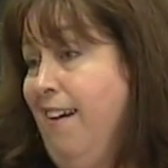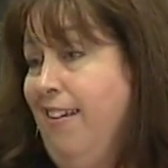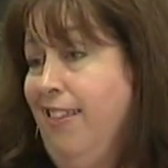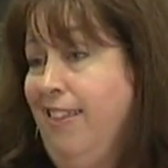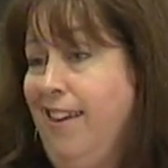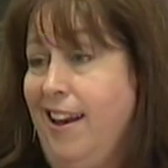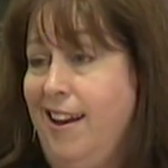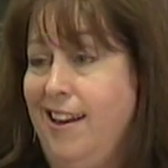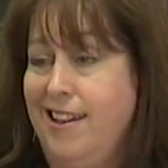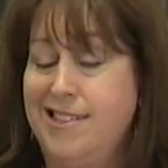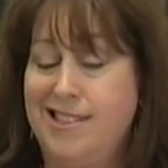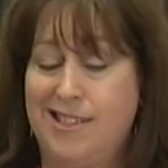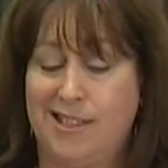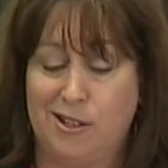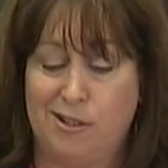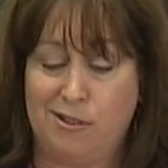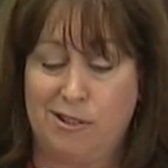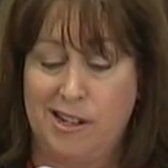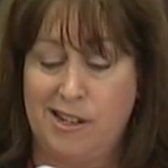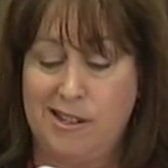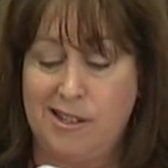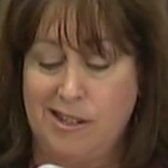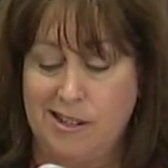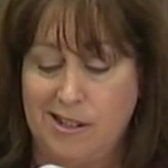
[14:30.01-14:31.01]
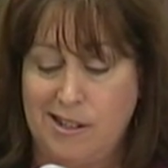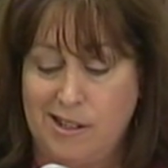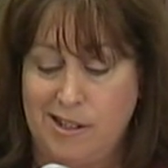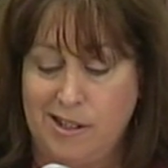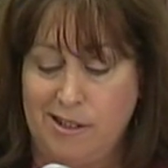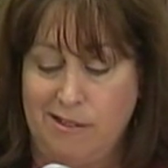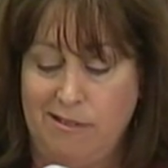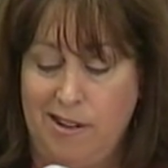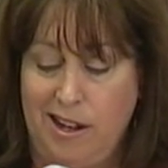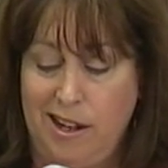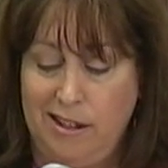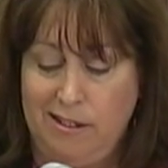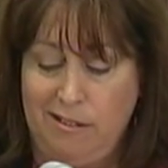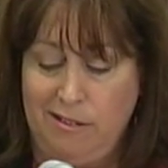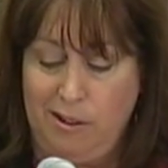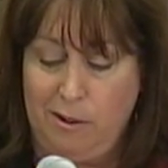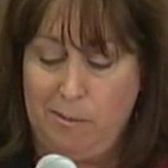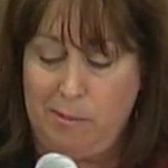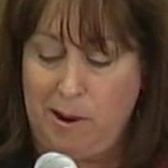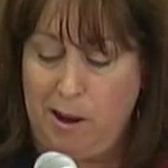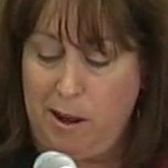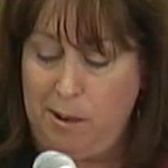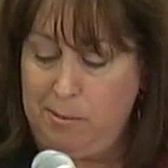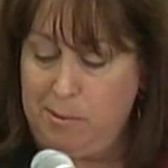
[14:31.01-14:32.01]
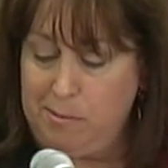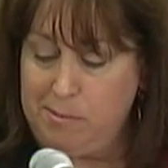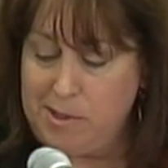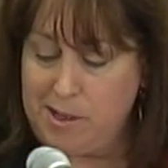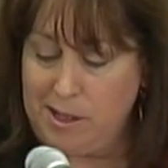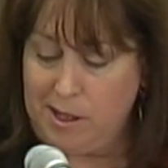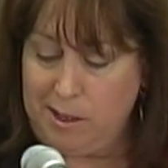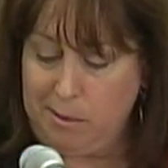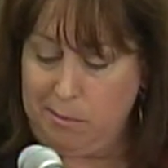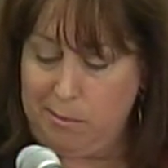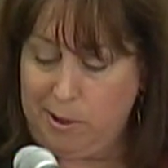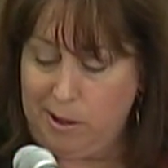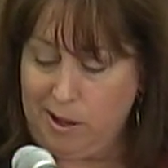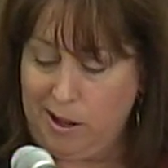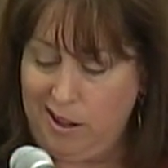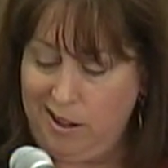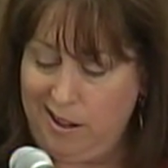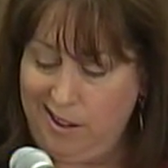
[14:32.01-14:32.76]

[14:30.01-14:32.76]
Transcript: ends the trust issue, right? No problems anymore.